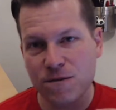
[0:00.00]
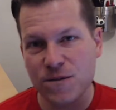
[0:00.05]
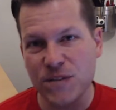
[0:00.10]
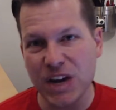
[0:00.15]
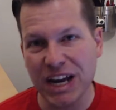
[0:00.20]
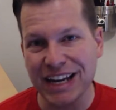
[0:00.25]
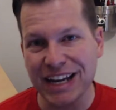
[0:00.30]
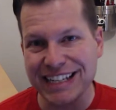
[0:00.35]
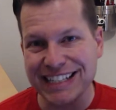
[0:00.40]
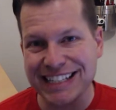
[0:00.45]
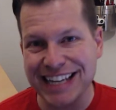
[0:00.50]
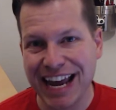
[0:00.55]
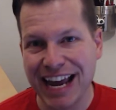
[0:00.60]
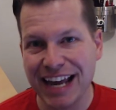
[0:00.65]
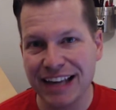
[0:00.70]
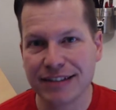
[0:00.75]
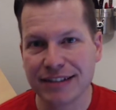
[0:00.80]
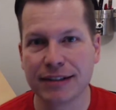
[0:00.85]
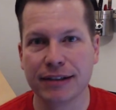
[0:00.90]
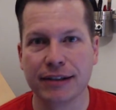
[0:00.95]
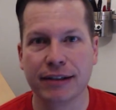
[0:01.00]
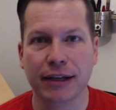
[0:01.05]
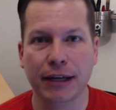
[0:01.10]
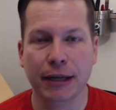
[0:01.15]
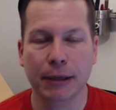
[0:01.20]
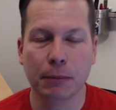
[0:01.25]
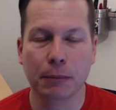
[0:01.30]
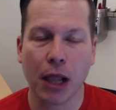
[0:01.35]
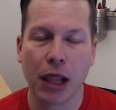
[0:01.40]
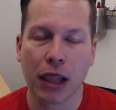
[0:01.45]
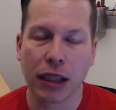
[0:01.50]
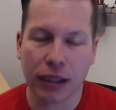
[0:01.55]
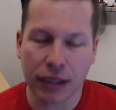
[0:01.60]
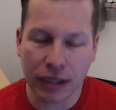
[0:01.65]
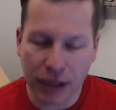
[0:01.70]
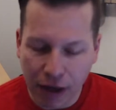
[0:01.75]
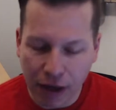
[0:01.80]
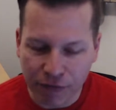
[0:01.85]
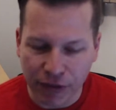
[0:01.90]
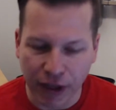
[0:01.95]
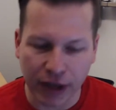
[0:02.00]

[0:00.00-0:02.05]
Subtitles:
Fantastic game. Love